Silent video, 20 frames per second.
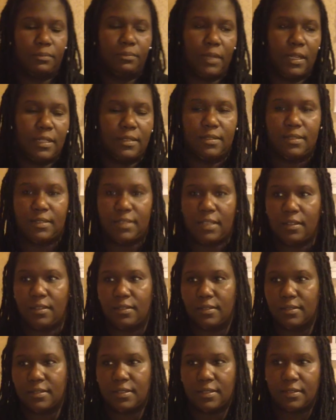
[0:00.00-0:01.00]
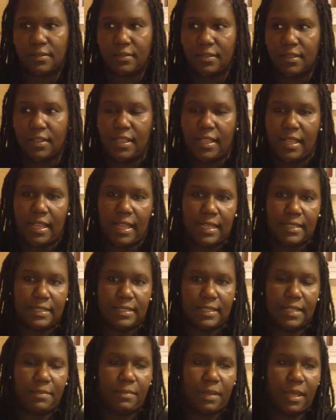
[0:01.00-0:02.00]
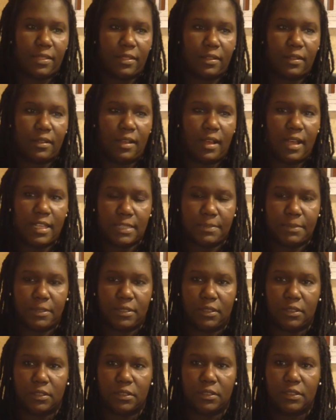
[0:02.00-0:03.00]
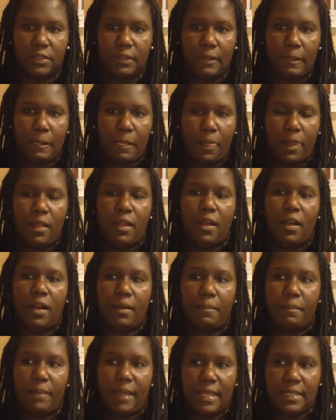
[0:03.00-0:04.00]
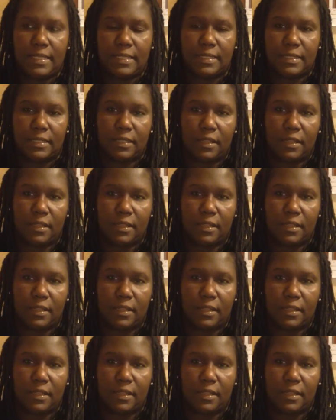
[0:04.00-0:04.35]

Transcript: unskilled, as said by the hospitals, her best,